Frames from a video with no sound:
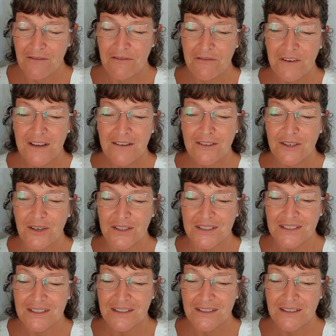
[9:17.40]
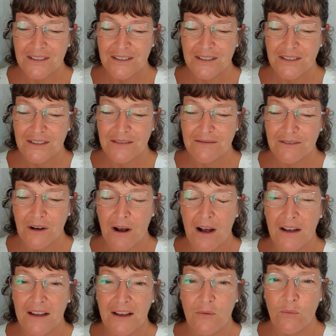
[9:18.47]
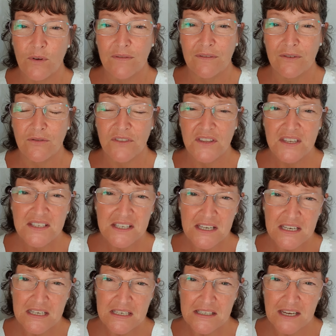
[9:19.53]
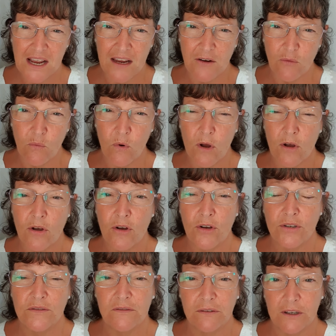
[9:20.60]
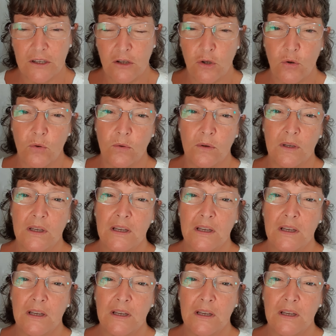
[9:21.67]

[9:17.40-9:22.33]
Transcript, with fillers: Fear not, I am with you. This is a word for you.